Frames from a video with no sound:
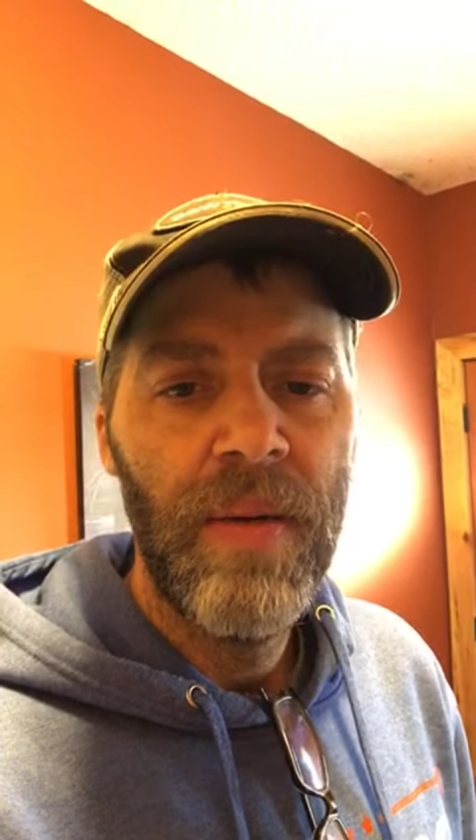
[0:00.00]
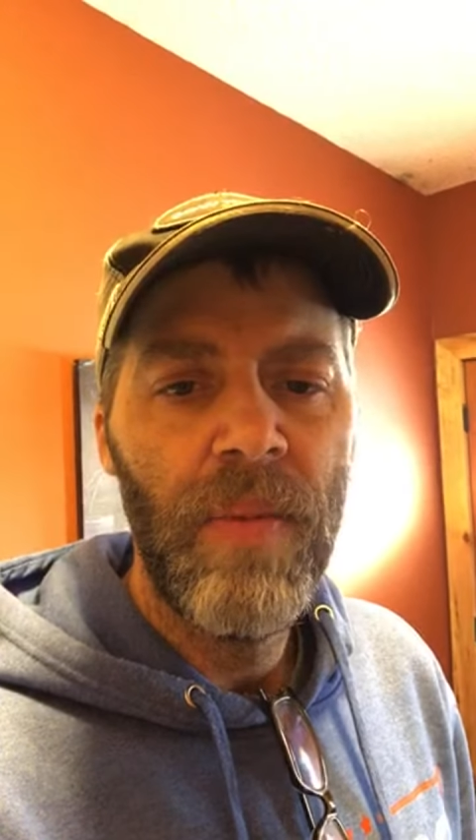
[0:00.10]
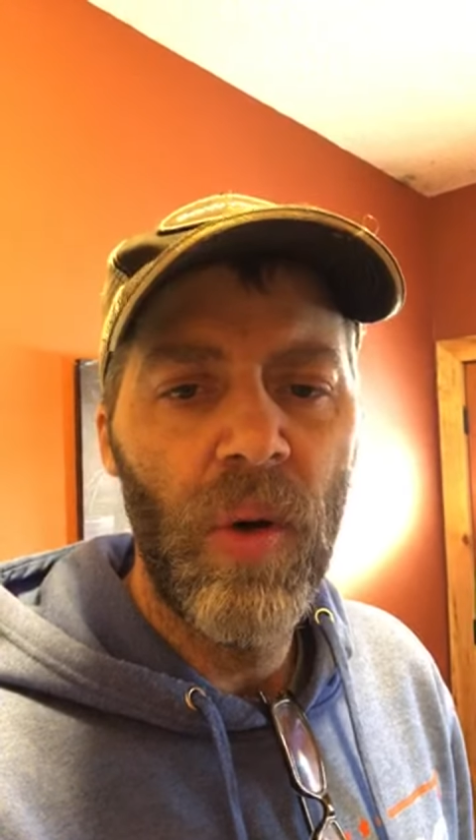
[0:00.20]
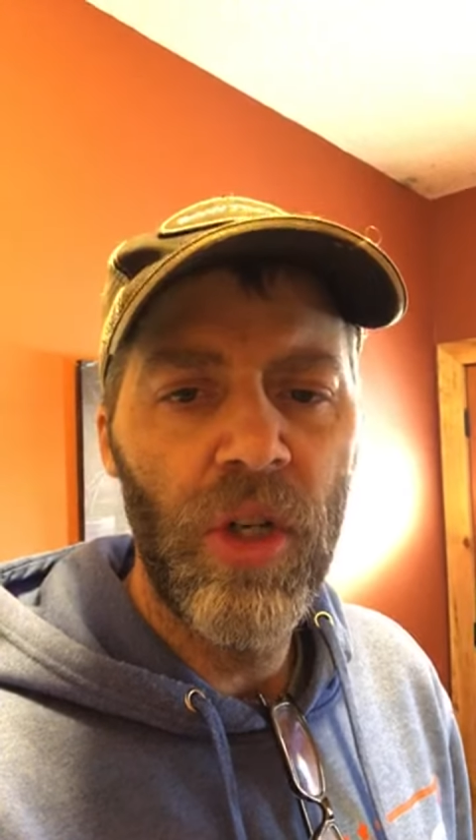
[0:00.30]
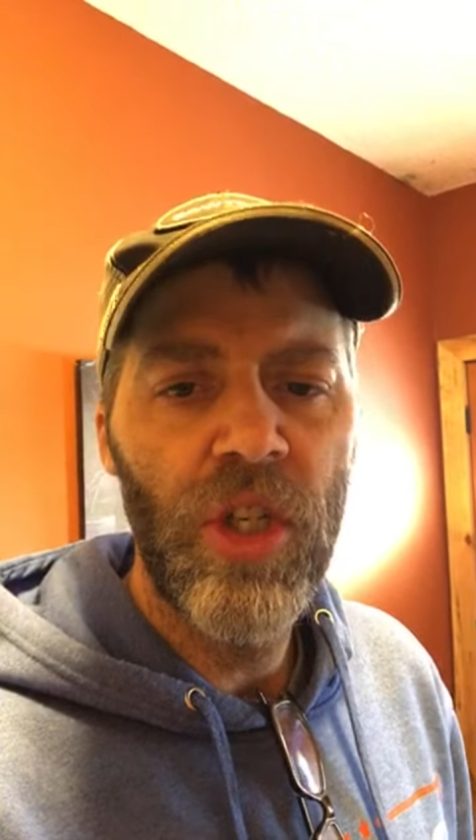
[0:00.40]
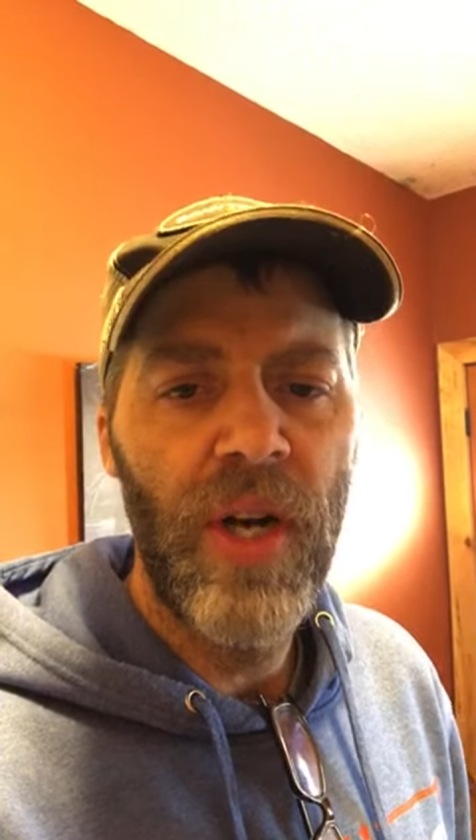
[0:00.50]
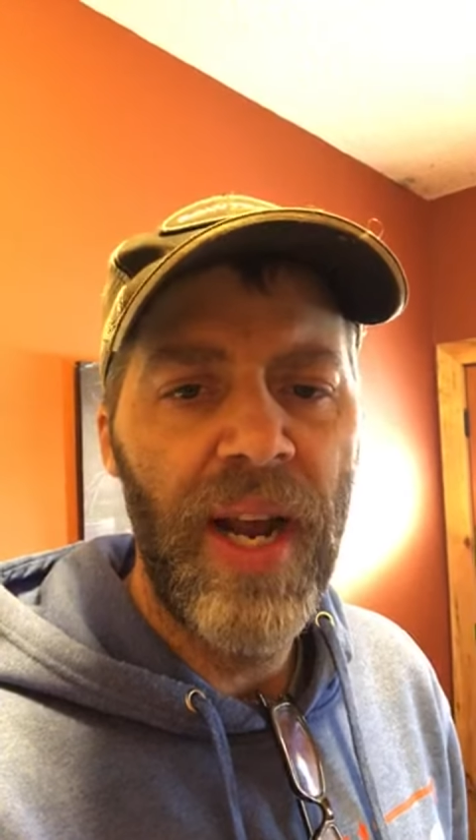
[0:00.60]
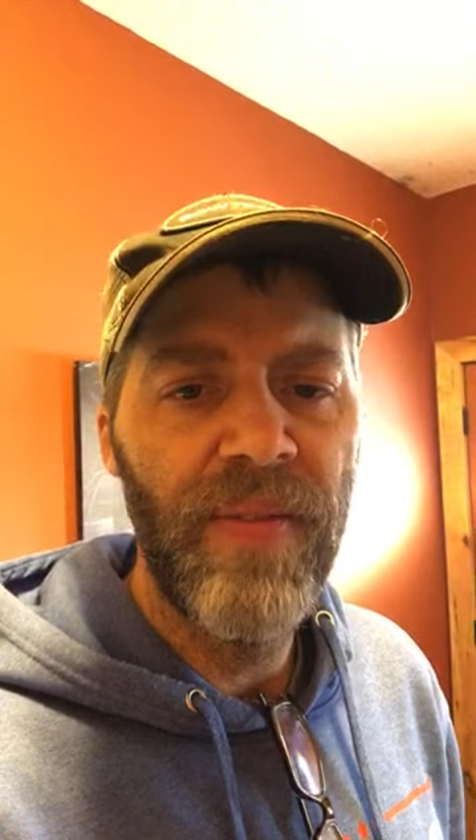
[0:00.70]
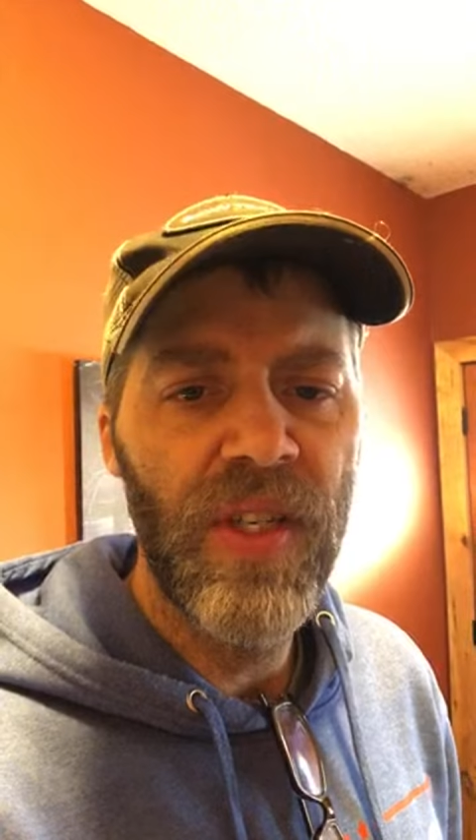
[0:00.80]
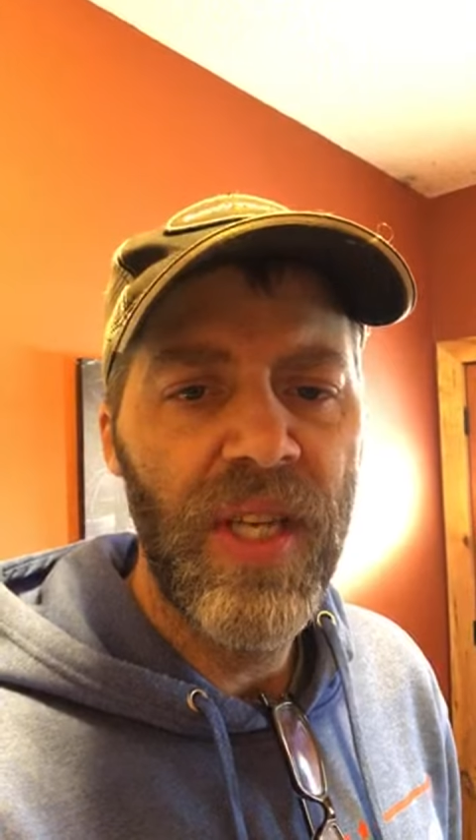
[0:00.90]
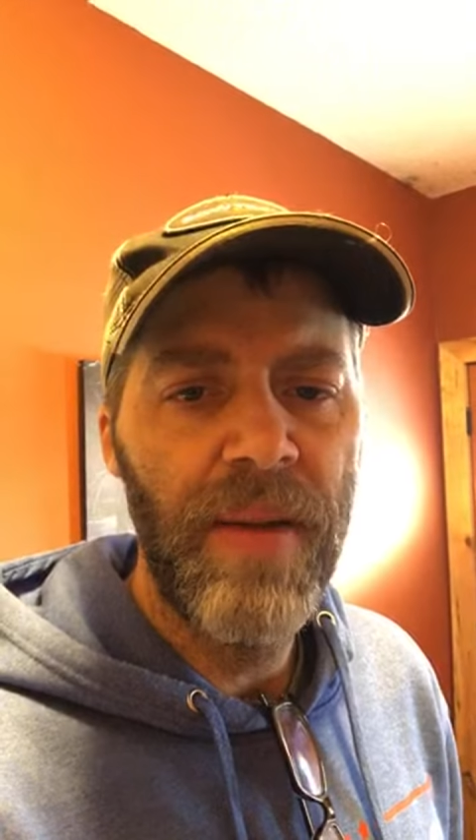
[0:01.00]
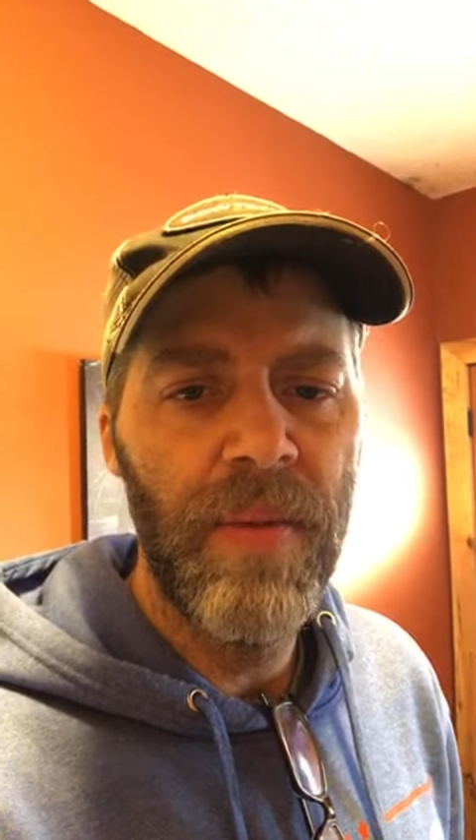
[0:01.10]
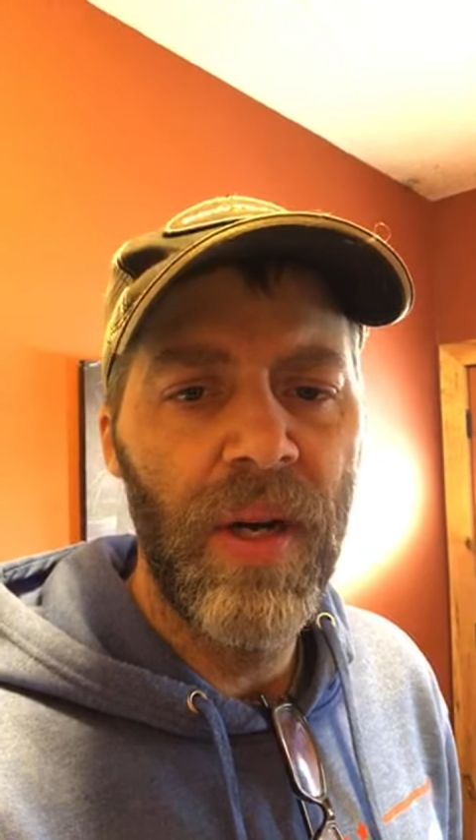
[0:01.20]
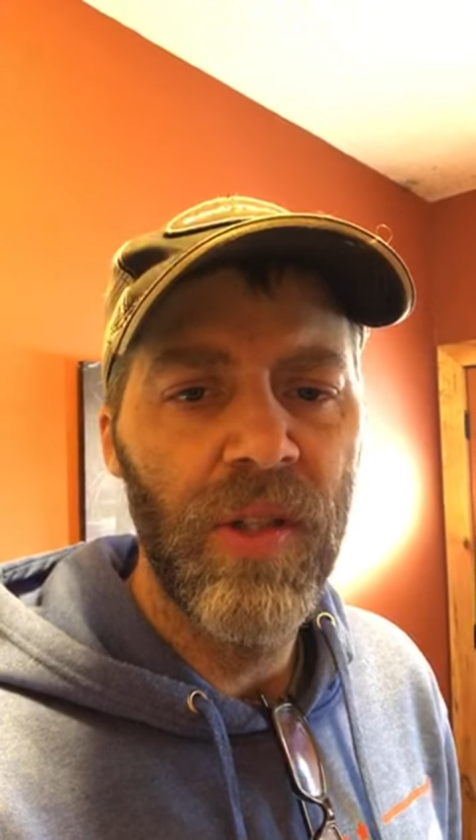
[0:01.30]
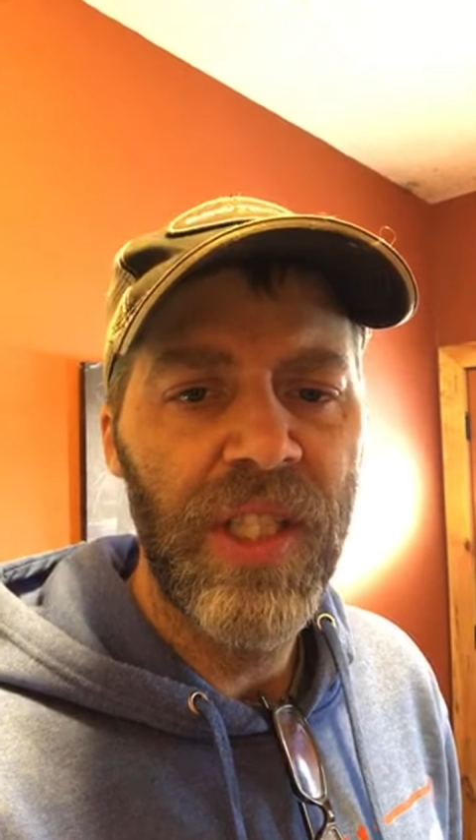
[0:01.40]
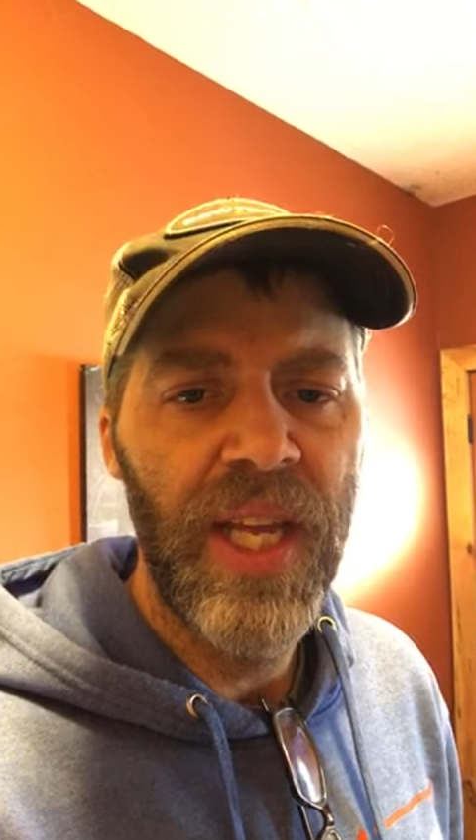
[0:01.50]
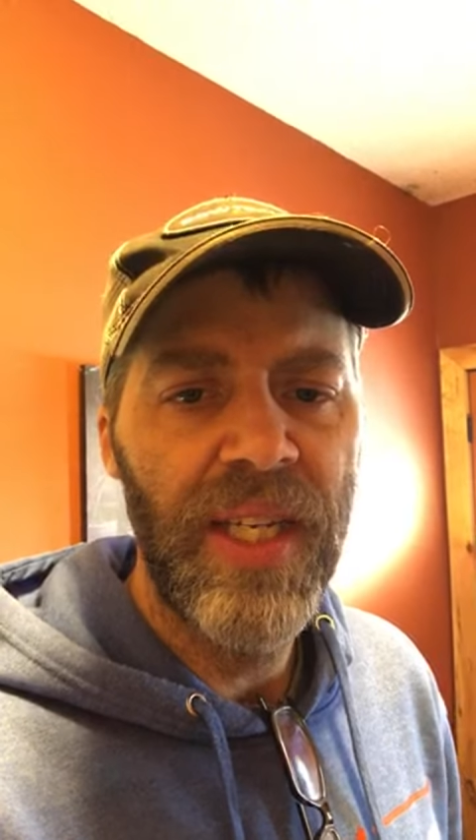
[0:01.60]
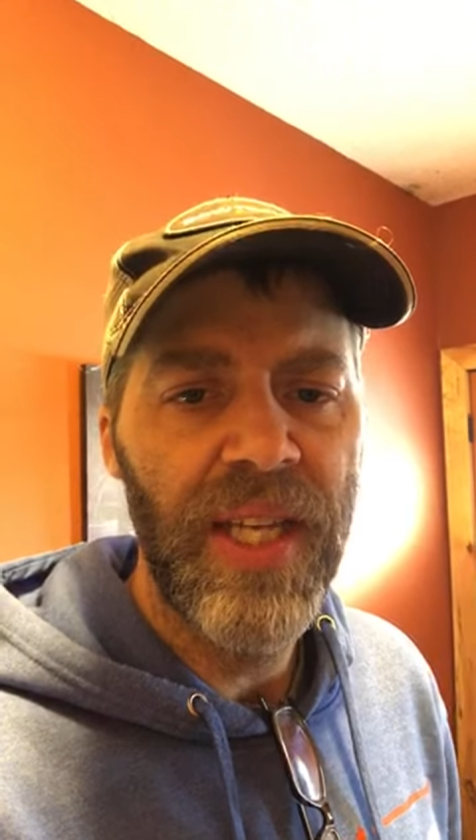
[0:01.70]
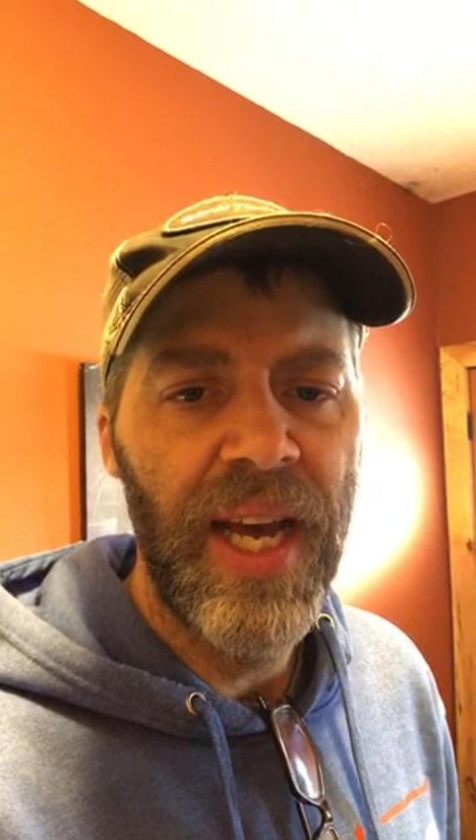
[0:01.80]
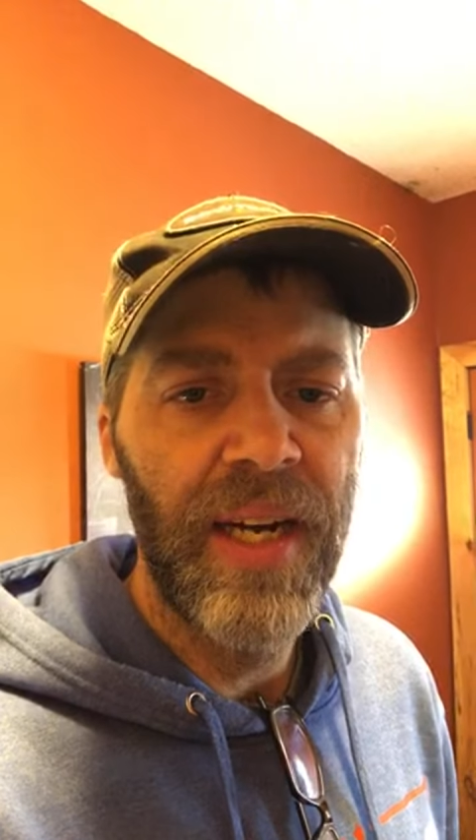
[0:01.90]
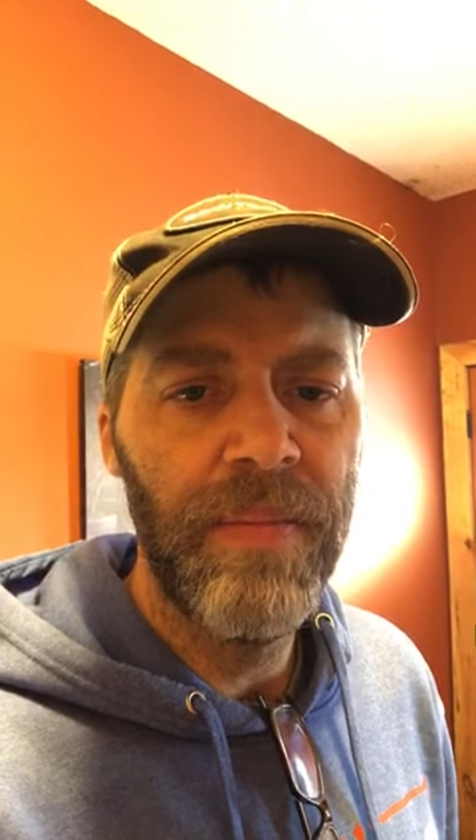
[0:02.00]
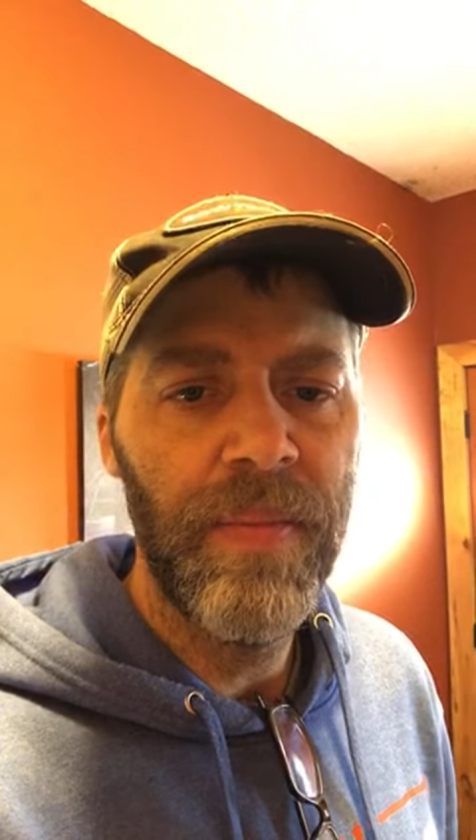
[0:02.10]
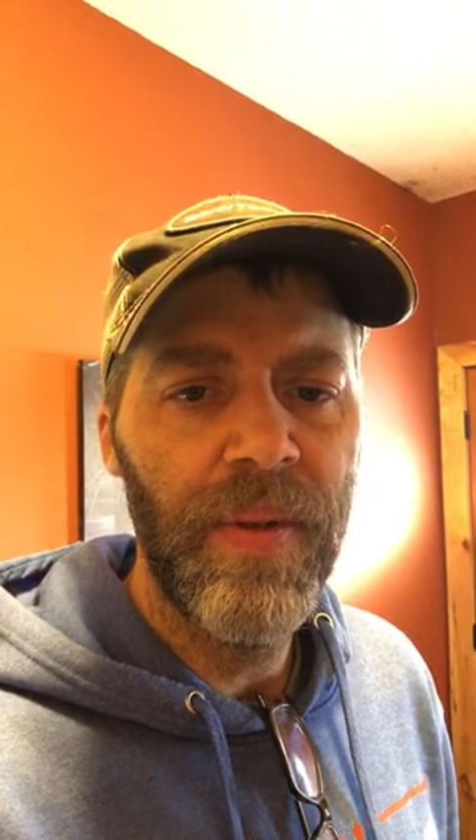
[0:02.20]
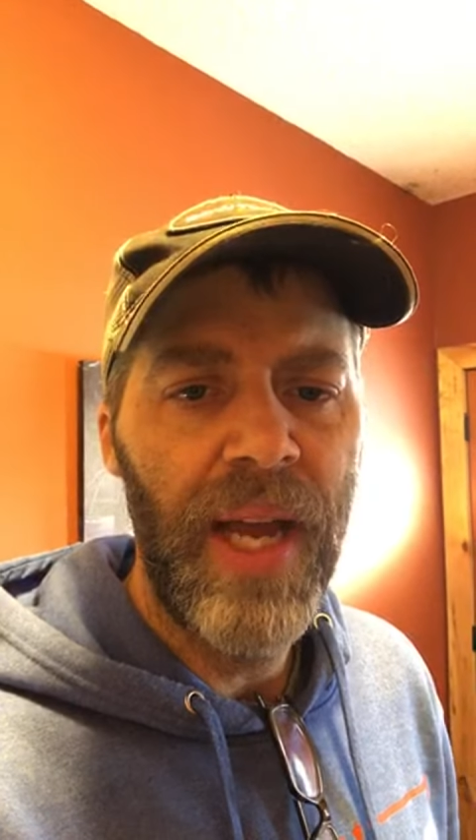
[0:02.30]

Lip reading: motor should have the same mounts. Thanks, Adam.